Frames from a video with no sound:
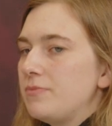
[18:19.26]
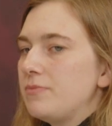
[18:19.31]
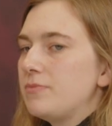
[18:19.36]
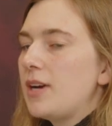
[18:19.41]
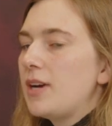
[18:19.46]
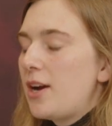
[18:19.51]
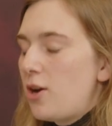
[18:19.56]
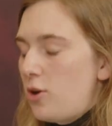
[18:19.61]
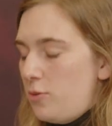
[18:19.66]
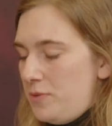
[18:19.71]

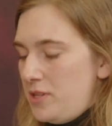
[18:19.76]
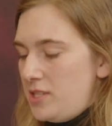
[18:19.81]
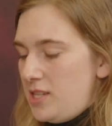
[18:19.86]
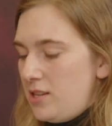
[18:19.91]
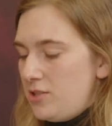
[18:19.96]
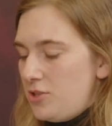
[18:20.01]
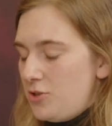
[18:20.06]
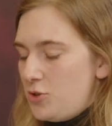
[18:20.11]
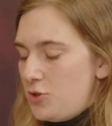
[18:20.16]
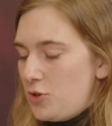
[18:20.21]
I hope this
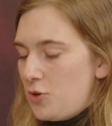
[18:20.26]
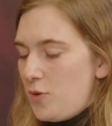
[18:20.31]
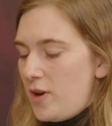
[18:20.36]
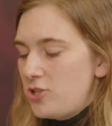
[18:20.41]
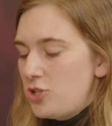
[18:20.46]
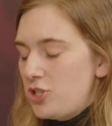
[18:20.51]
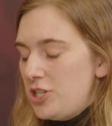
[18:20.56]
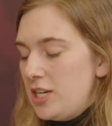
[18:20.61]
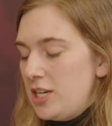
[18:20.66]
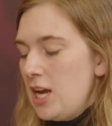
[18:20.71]
answers your
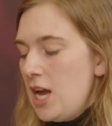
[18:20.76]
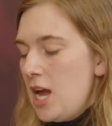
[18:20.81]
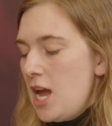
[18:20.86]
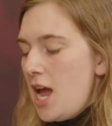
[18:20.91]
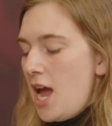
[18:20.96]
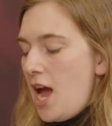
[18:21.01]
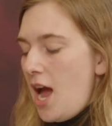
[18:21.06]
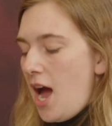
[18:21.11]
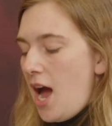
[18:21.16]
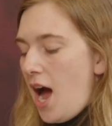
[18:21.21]
question.
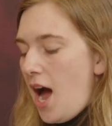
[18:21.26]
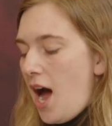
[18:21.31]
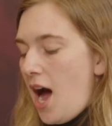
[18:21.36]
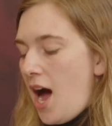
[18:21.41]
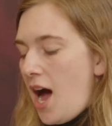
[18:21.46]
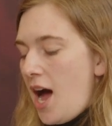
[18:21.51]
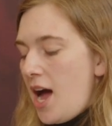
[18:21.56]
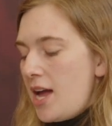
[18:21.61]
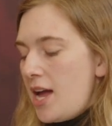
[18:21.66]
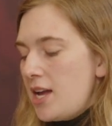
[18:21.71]

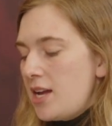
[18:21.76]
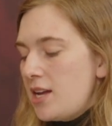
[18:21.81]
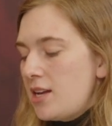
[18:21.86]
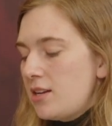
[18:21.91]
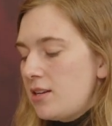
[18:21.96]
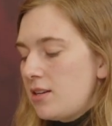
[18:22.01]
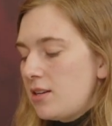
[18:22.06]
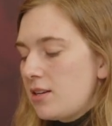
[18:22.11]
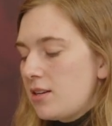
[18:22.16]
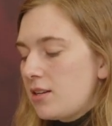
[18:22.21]

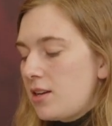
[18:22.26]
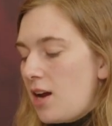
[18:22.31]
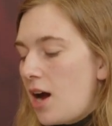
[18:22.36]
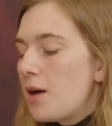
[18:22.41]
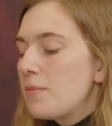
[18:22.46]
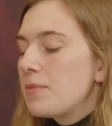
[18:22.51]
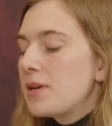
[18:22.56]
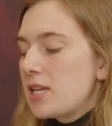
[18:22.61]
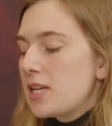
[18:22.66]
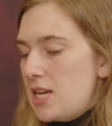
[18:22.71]
I,
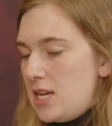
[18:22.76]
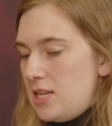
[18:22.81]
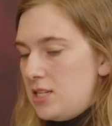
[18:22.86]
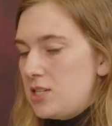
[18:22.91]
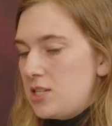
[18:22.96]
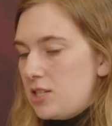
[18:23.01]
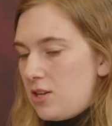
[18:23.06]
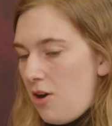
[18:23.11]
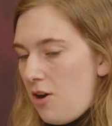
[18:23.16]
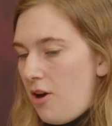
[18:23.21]
coming
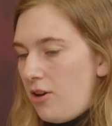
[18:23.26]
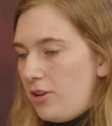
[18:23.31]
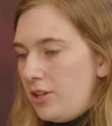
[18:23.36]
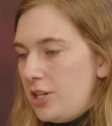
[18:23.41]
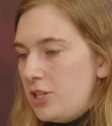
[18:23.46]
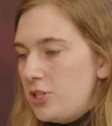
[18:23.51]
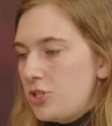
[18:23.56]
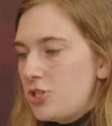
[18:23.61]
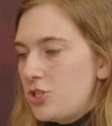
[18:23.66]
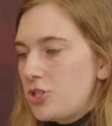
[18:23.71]
into
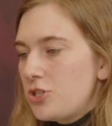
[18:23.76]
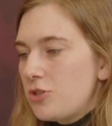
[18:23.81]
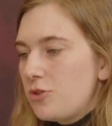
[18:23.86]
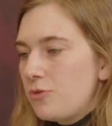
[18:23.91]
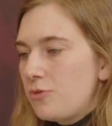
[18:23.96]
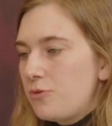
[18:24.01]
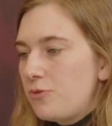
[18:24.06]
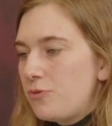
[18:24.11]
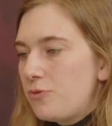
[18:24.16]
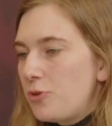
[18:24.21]
college,
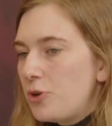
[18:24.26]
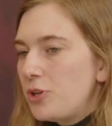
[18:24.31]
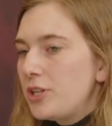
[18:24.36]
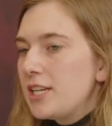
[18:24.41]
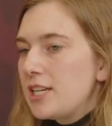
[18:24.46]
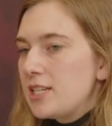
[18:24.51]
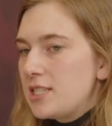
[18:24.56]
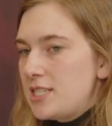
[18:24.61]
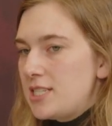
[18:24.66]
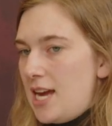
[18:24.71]

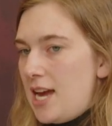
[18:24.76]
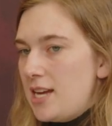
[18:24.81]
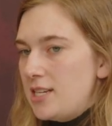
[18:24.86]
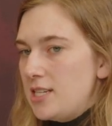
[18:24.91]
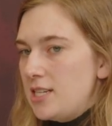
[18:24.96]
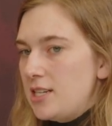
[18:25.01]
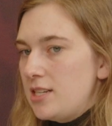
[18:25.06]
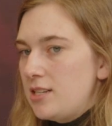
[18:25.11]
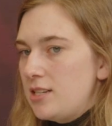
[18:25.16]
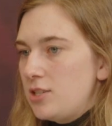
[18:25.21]
fully
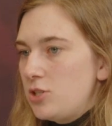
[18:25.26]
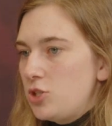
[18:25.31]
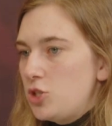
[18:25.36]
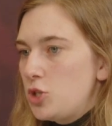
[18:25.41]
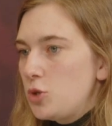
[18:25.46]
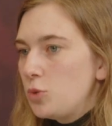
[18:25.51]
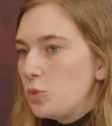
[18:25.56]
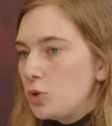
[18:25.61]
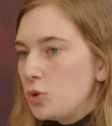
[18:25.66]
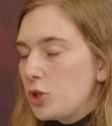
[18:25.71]
intended
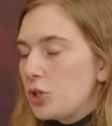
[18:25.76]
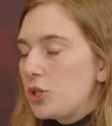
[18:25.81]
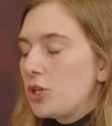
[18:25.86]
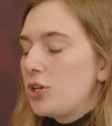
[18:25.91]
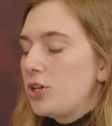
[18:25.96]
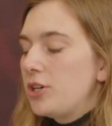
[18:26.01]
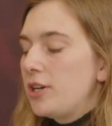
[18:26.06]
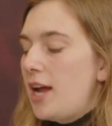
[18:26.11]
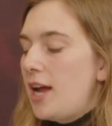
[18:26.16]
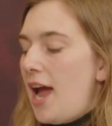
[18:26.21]
to
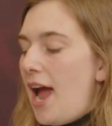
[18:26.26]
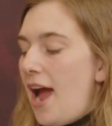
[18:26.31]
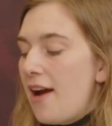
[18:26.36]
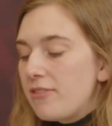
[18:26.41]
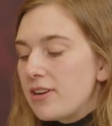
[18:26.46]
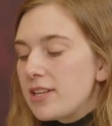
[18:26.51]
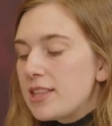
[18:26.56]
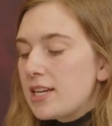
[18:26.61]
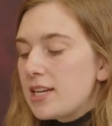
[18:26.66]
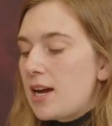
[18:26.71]
learn
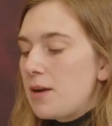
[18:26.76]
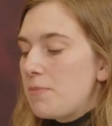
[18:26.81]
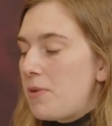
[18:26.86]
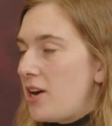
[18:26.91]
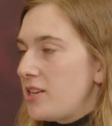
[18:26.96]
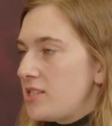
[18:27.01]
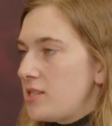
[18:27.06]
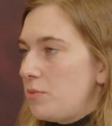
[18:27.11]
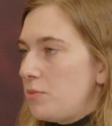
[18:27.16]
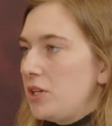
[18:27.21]
everything I
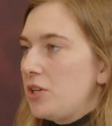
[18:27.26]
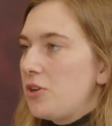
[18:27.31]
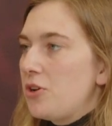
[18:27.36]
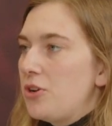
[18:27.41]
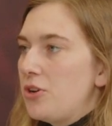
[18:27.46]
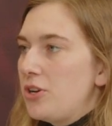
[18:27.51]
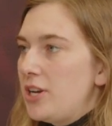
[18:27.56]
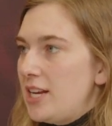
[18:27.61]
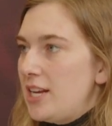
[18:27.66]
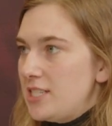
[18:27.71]
possibly
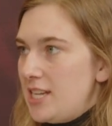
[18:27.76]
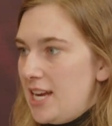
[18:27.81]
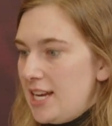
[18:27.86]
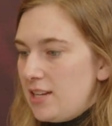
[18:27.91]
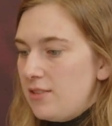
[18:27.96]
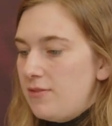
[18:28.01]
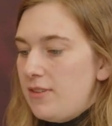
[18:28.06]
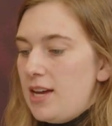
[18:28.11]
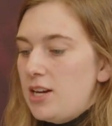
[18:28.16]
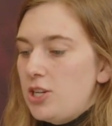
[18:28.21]
could and take
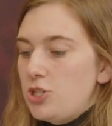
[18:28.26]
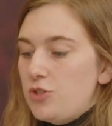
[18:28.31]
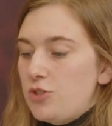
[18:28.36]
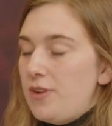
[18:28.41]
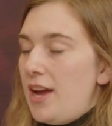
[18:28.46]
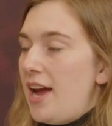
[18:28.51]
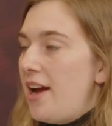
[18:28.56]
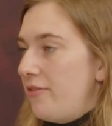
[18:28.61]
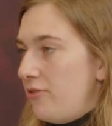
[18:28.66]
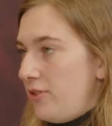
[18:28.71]
advantage of
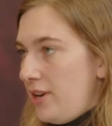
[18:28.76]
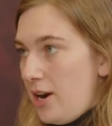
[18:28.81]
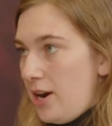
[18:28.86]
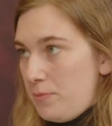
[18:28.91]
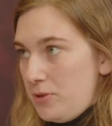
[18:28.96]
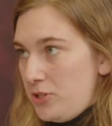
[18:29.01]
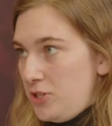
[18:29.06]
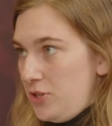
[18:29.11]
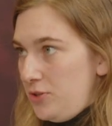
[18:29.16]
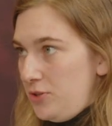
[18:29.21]
every
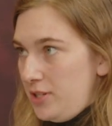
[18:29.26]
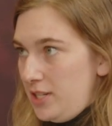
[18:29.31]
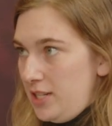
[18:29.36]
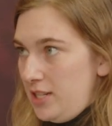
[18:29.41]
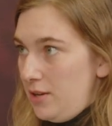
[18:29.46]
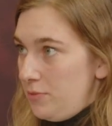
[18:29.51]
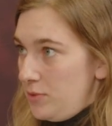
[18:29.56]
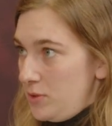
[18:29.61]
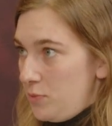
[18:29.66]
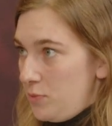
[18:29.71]
opportunity
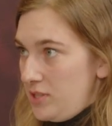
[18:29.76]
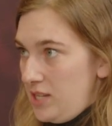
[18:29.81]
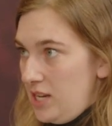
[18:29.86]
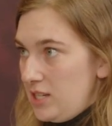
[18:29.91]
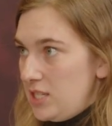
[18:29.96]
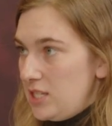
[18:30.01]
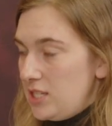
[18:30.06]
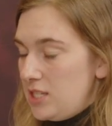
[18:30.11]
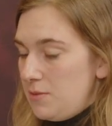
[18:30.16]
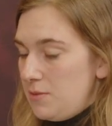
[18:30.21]
that was
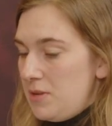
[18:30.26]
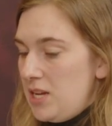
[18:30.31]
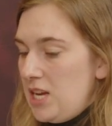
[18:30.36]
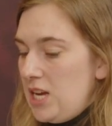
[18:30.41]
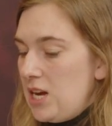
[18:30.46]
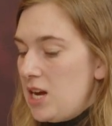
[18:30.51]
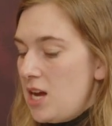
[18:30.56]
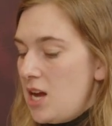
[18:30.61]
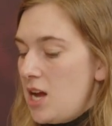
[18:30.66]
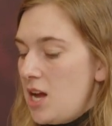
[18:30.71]
presented to
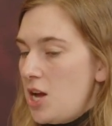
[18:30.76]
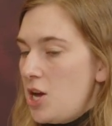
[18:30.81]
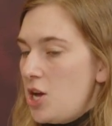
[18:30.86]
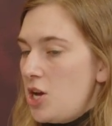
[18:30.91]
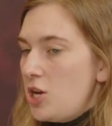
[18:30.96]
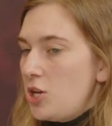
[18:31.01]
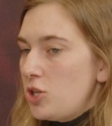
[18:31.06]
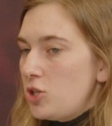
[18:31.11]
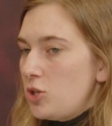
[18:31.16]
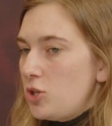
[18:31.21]
me
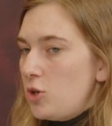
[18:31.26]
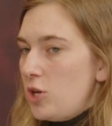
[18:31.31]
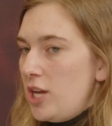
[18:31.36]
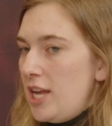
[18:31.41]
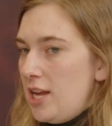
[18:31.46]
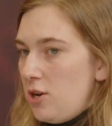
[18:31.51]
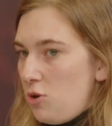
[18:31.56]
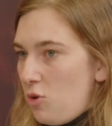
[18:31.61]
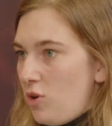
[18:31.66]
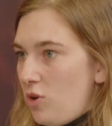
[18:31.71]

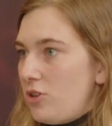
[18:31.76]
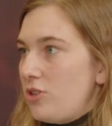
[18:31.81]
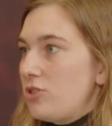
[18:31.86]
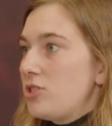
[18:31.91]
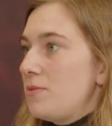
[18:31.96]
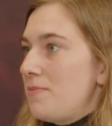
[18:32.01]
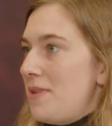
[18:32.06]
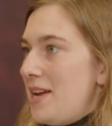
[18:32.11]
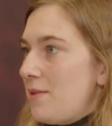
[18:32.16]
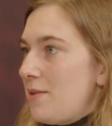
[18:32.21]
in order
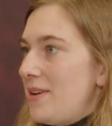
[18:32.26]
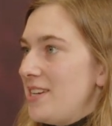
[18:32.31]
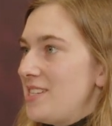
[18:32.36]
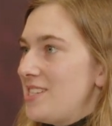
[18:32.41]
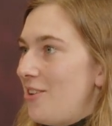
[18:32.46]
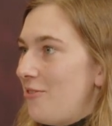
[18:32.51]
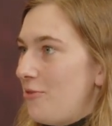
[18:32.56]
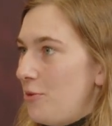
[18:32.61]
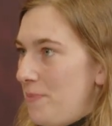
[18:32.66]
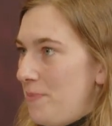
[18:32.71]
to make
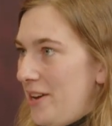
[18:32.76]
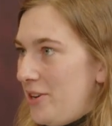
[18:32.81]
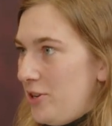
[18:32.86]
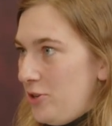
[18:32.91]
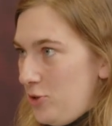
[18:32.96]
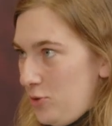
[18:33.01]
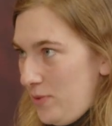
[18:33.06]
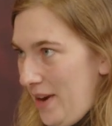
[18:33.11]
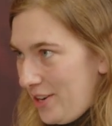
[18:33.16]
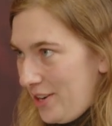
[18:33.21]
myself a better
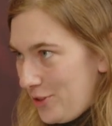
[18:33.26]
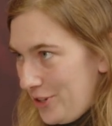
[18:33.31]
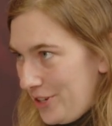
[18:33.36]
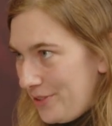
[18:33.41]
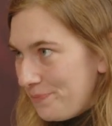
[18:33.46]
director.